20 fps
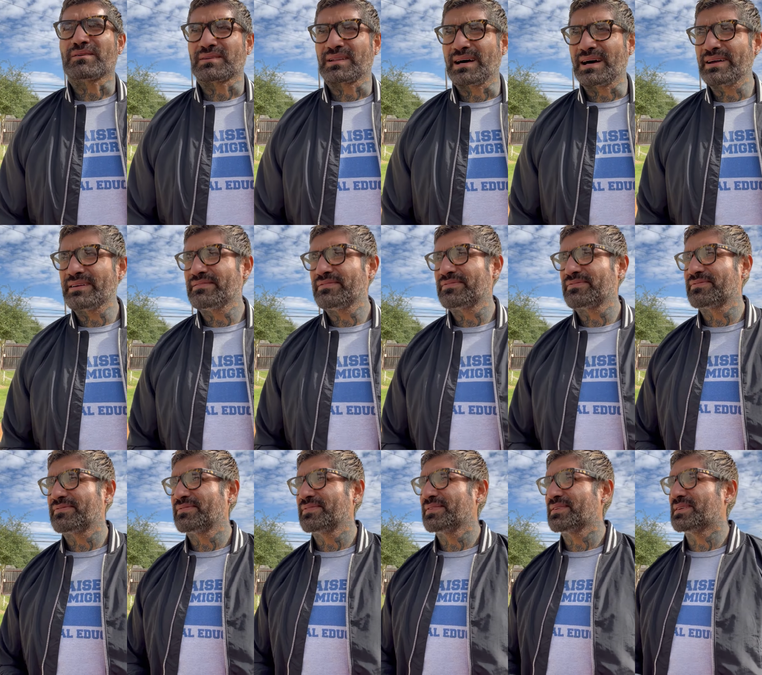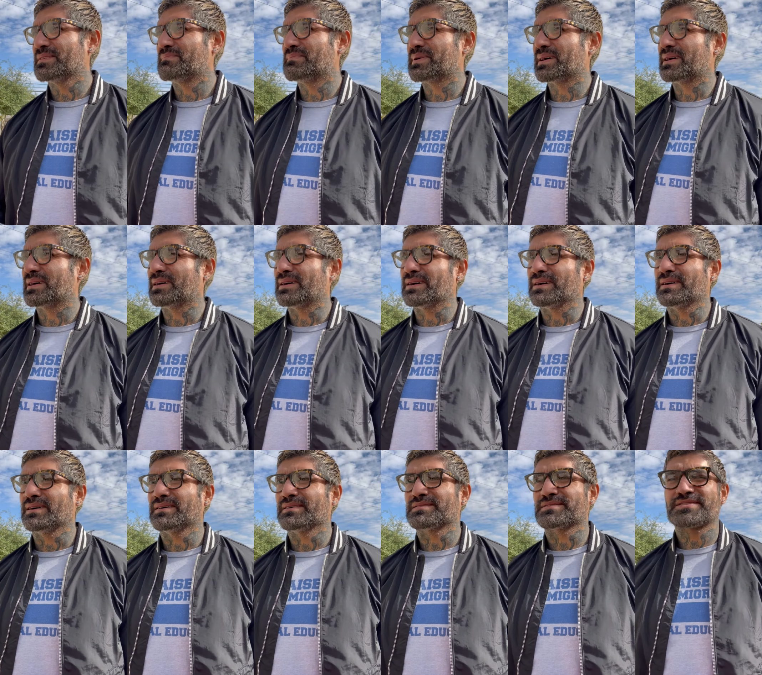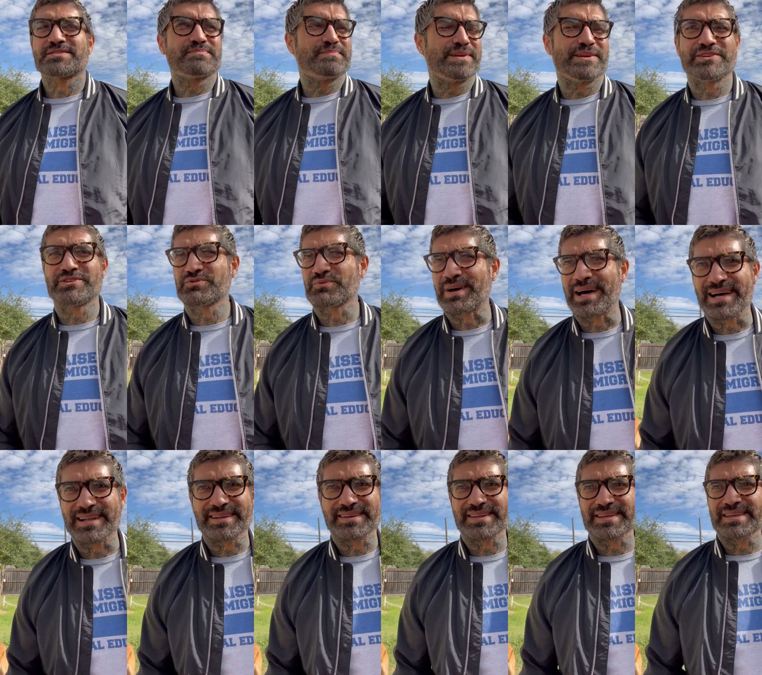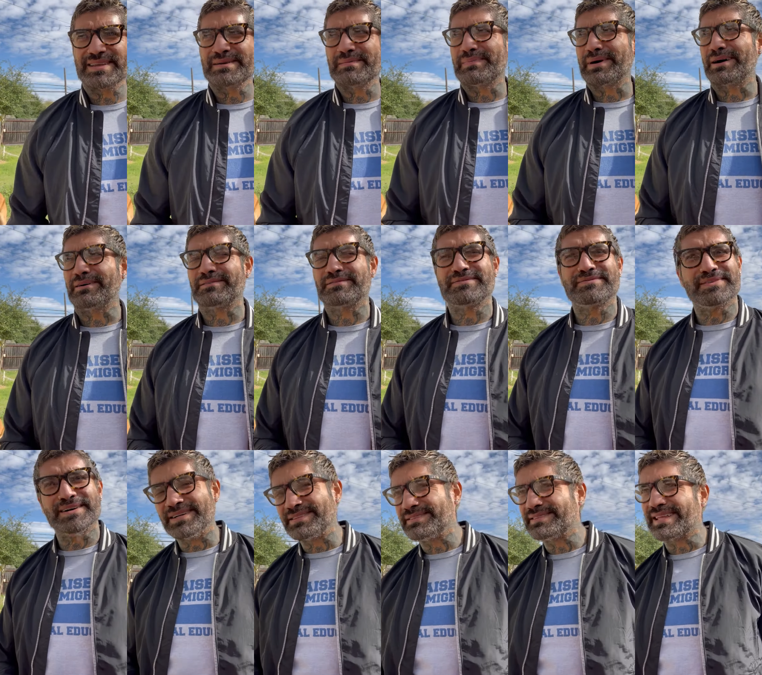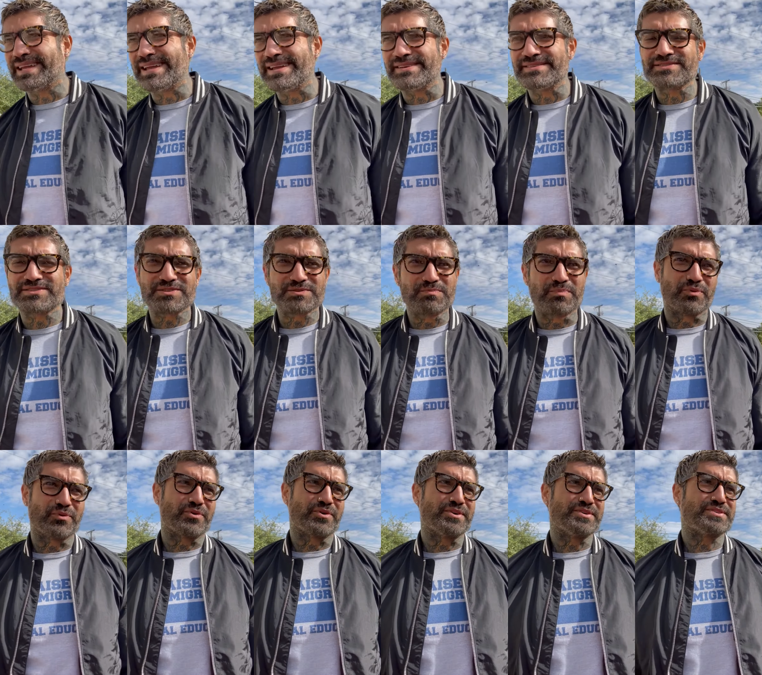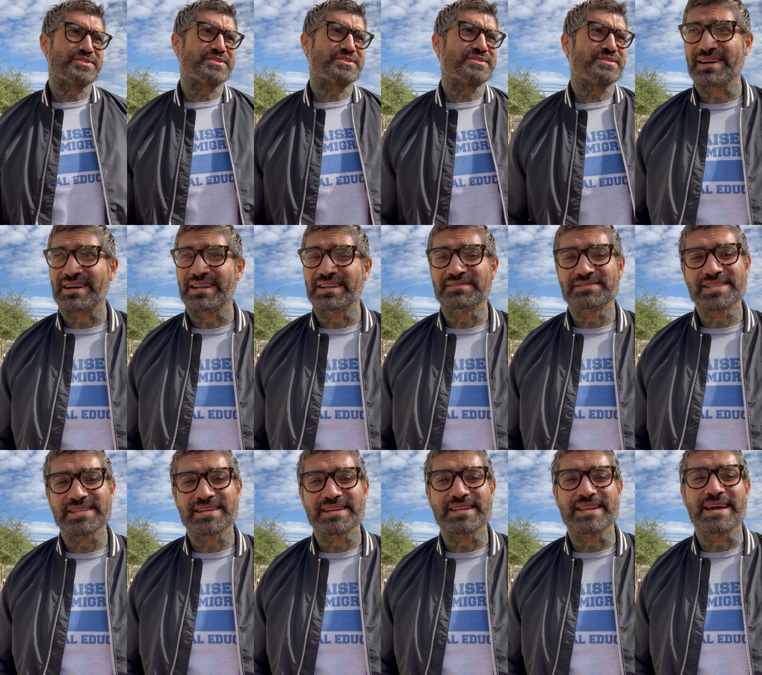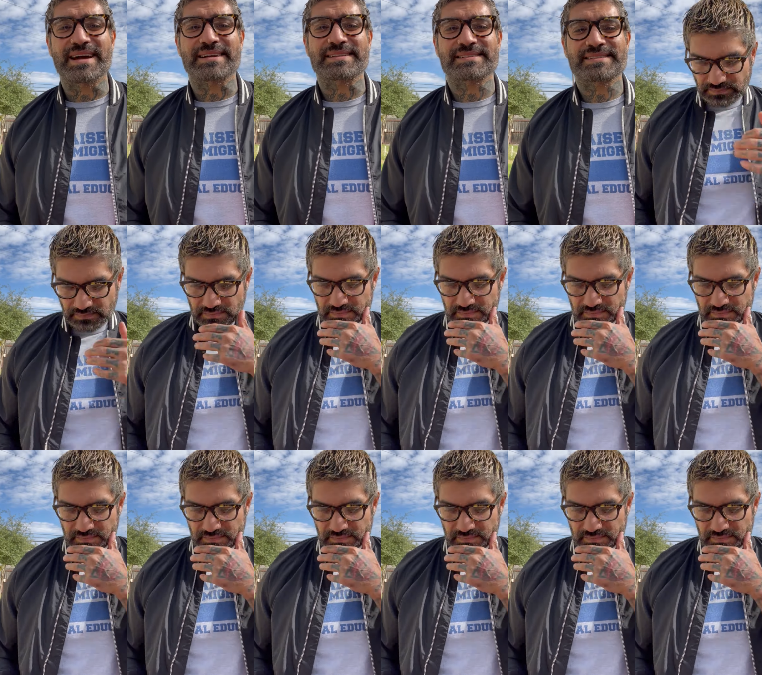life, about spirituality, about fun things, sports. I love to connect.